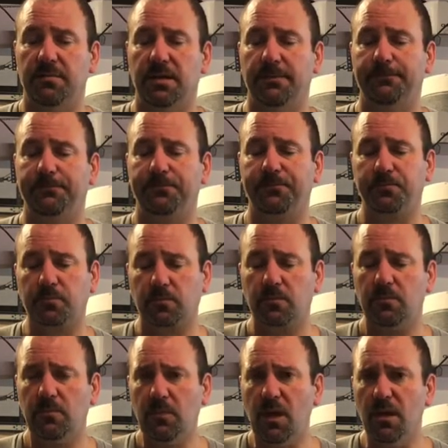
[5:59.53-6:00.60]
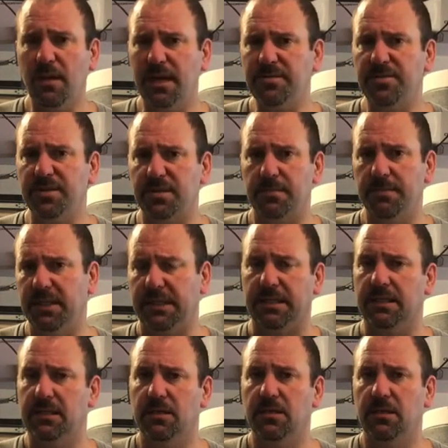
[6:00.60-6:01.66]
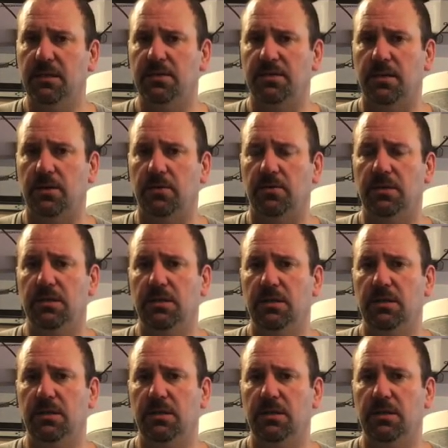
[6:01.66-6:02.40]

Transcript: but that's just me. So